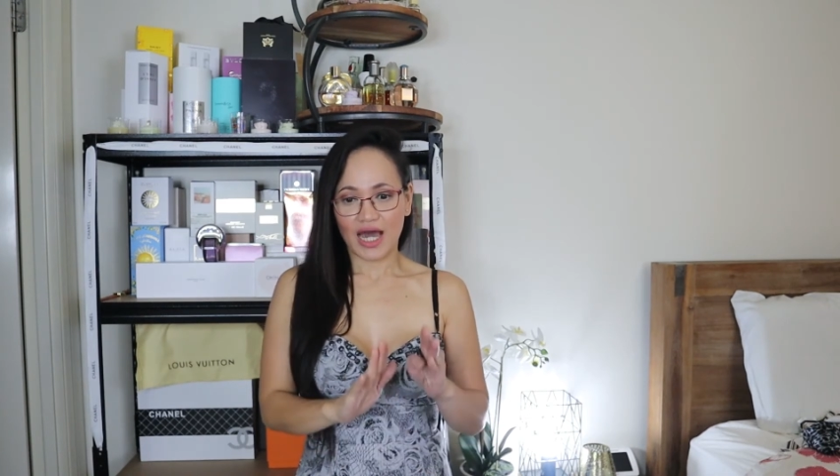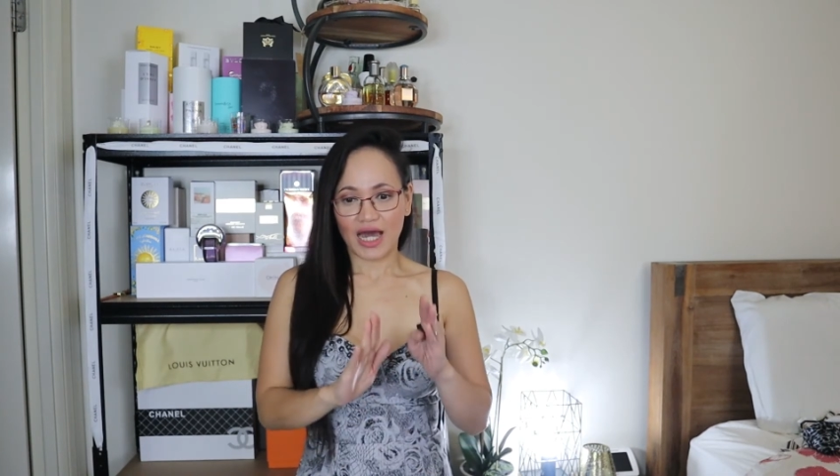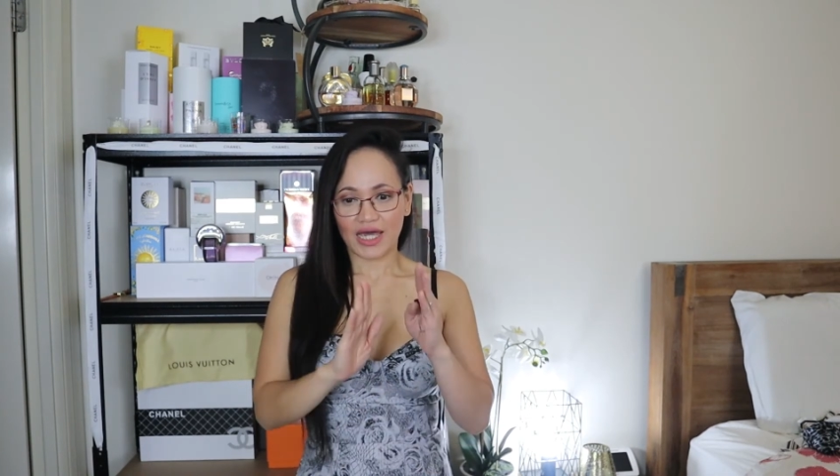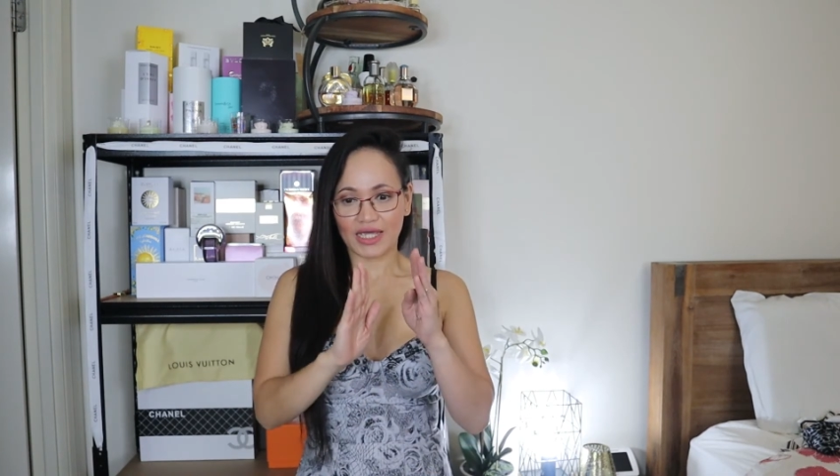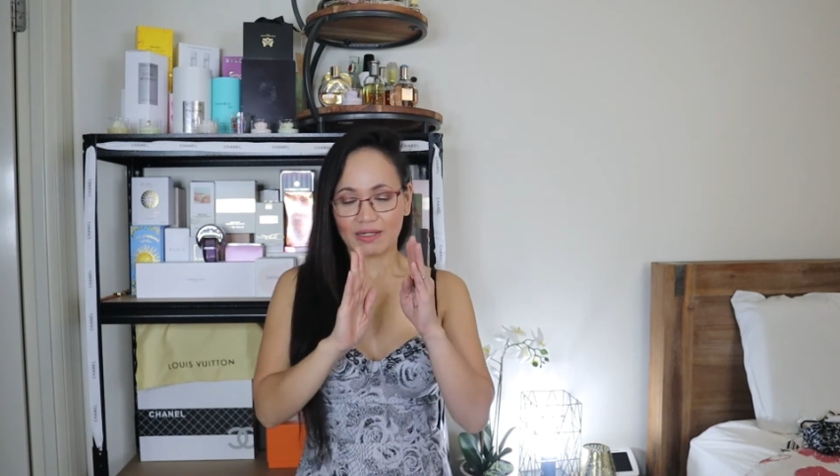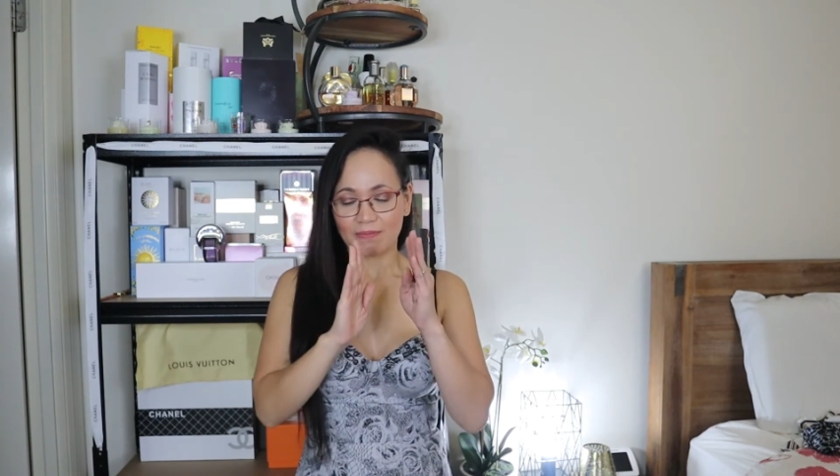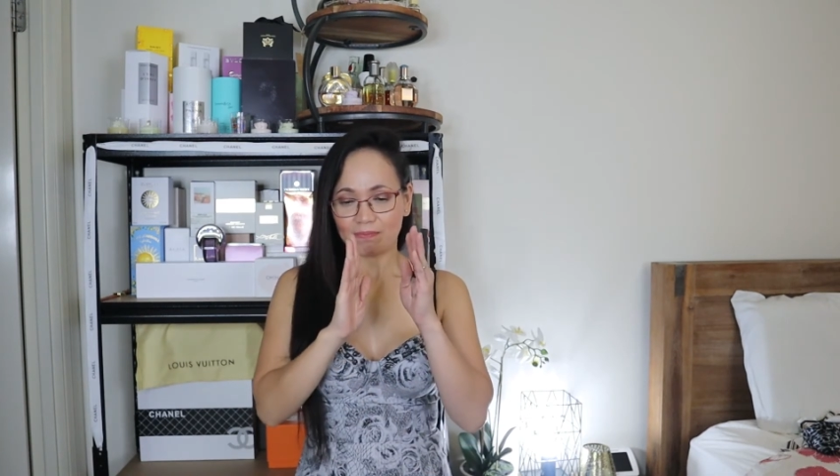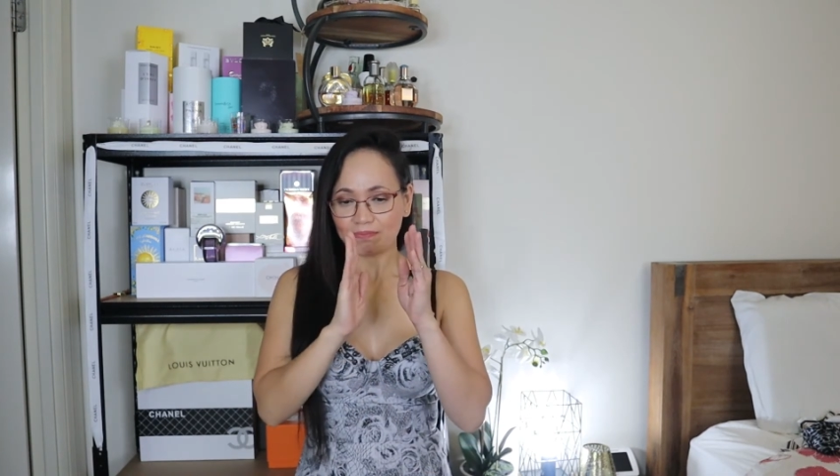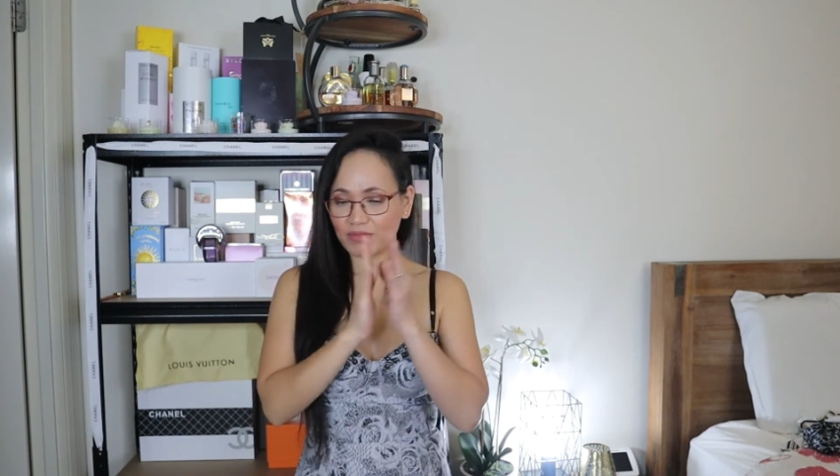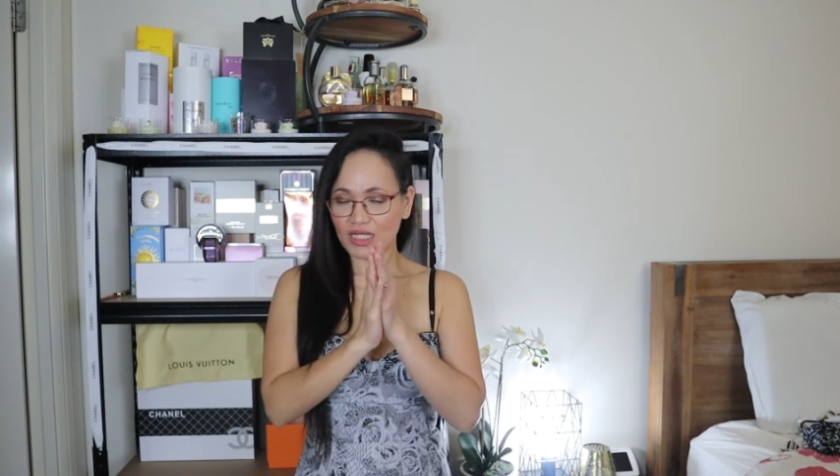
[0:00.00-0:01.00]
I
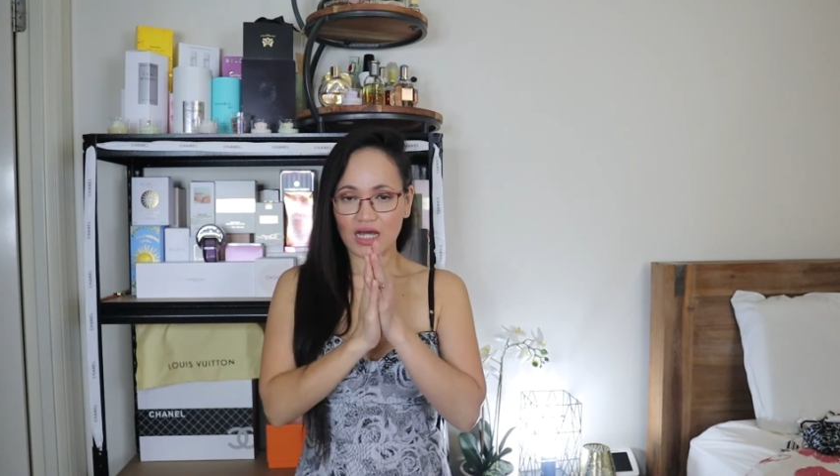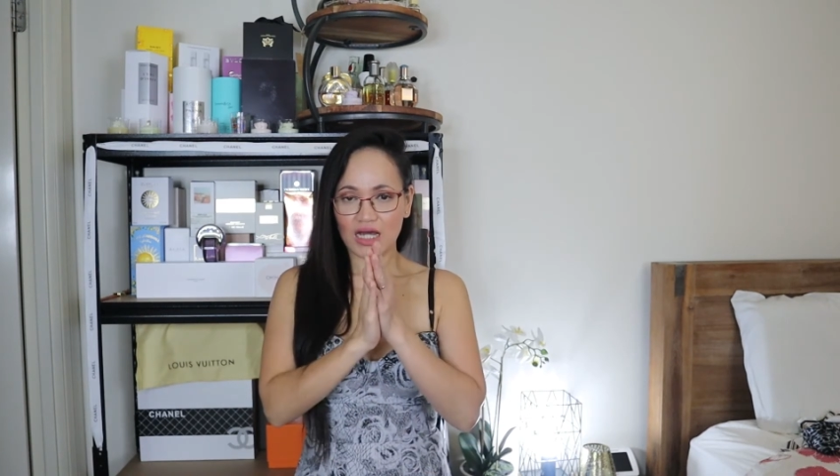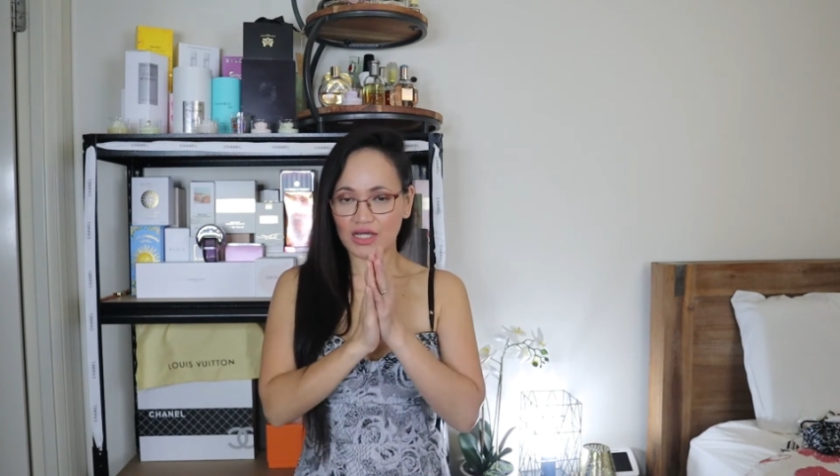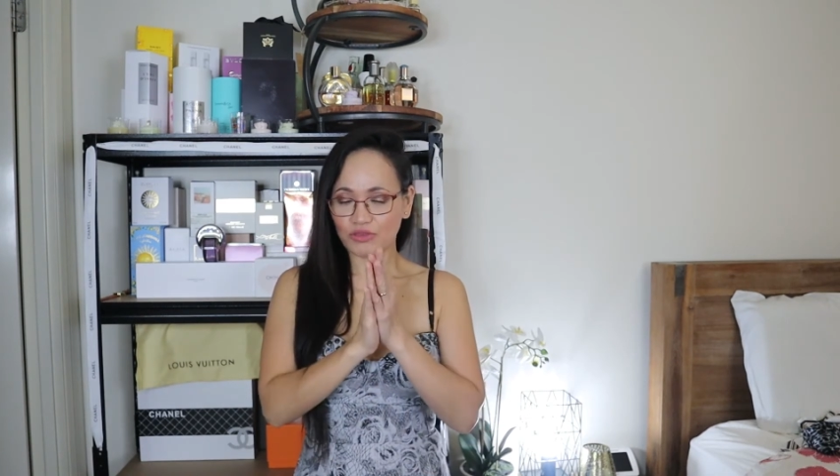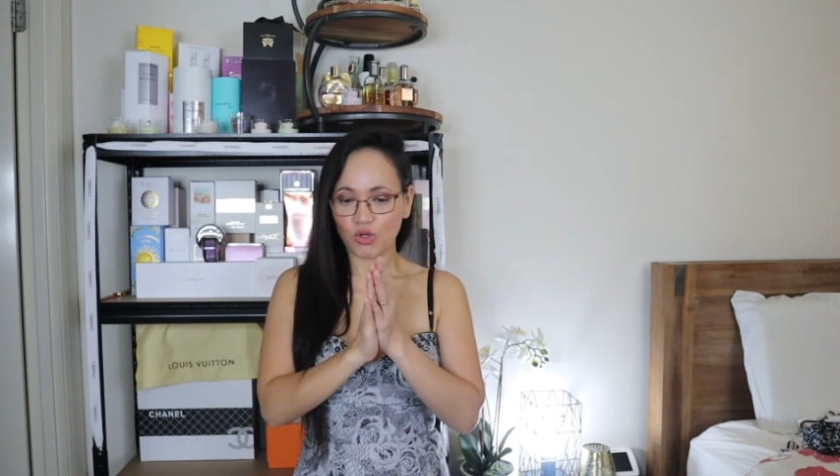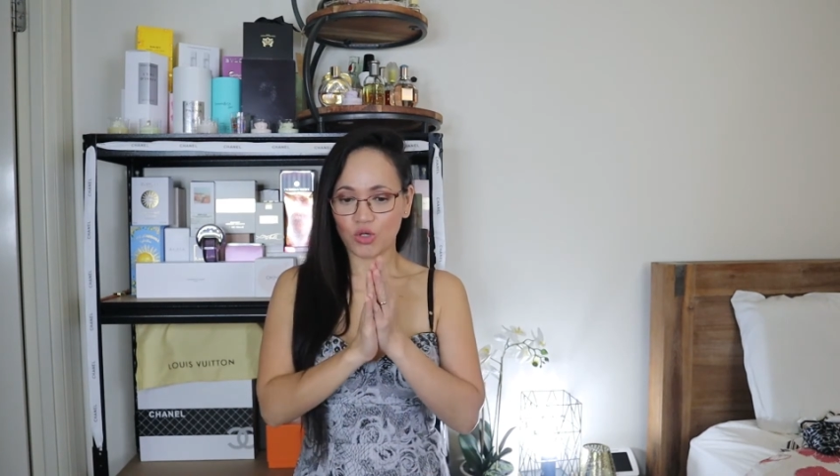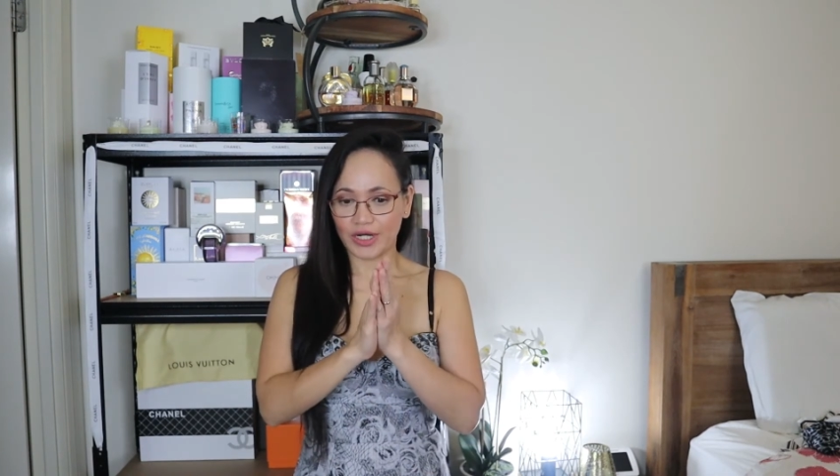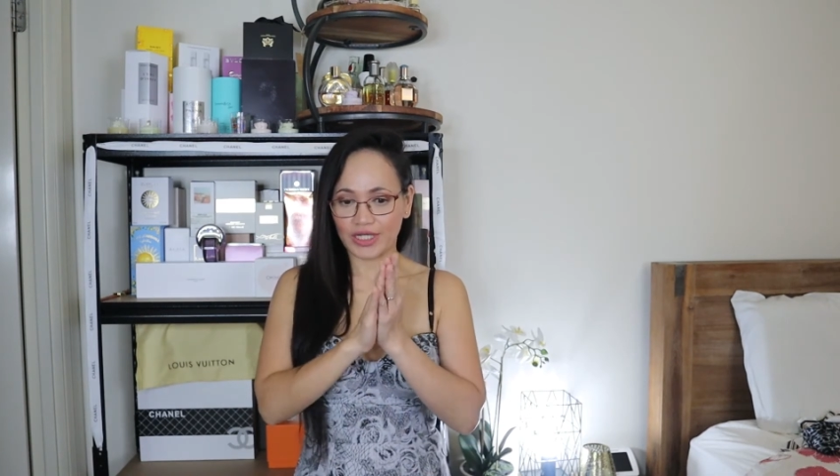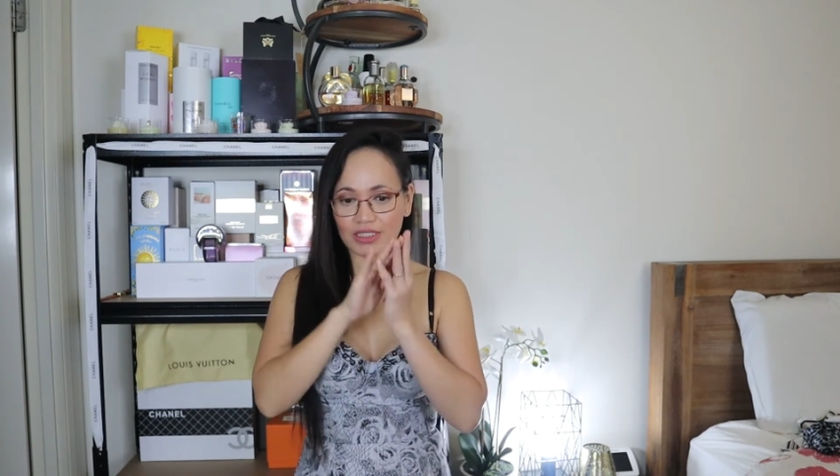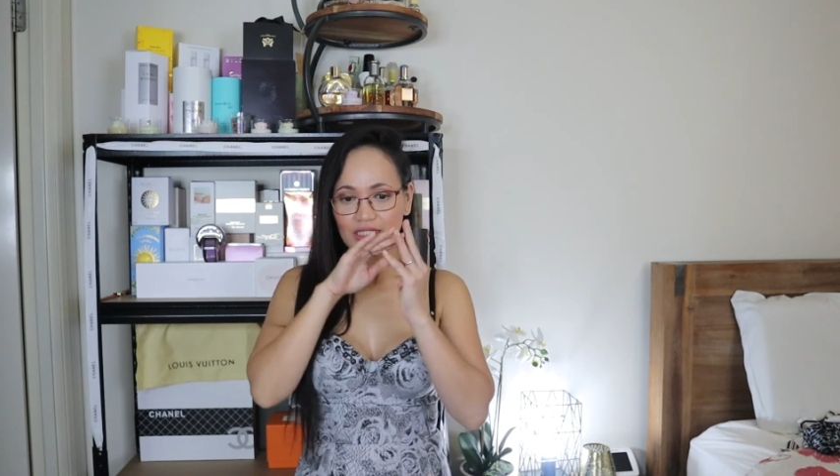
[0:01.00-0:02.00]
adore
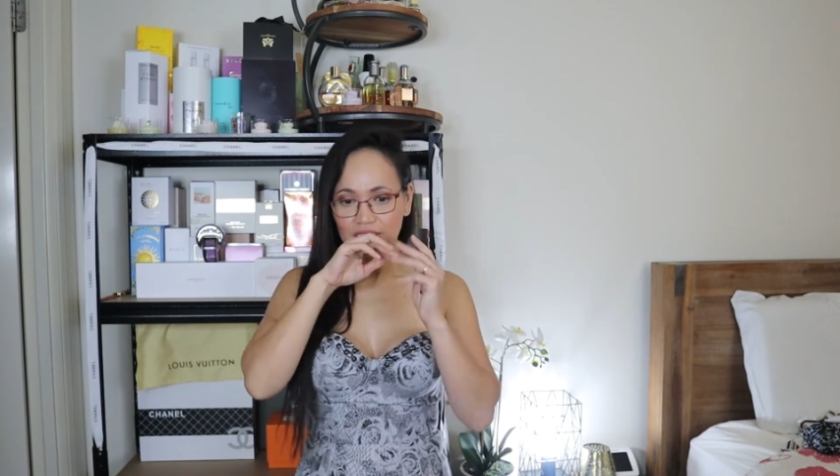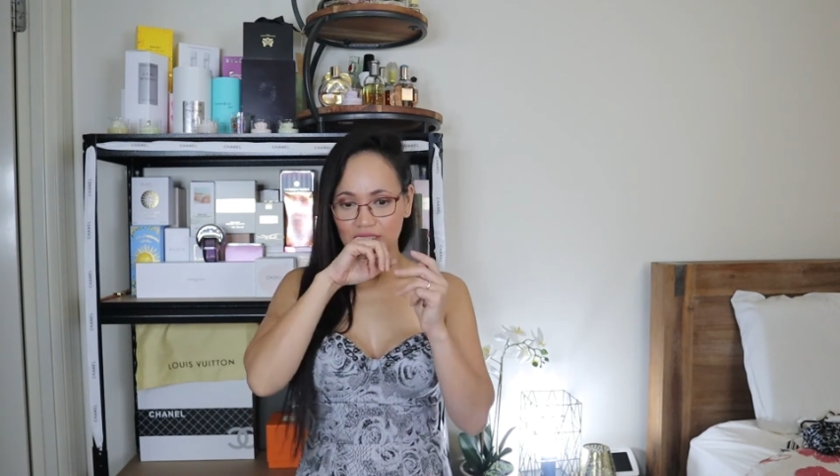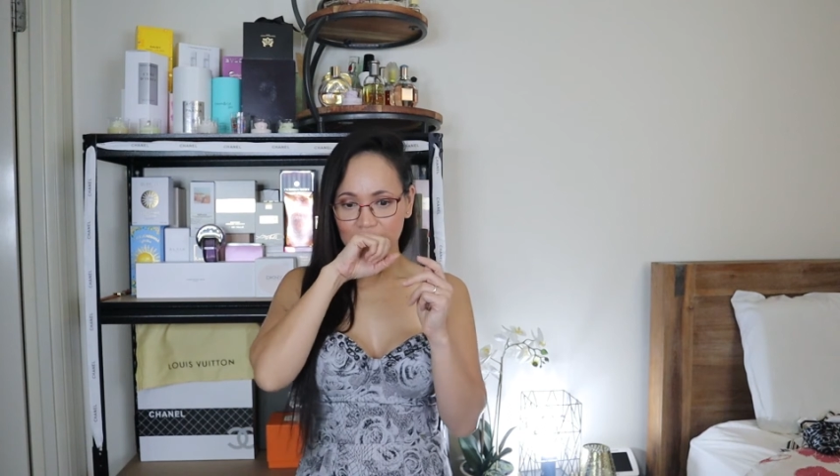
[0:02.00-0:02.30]
it.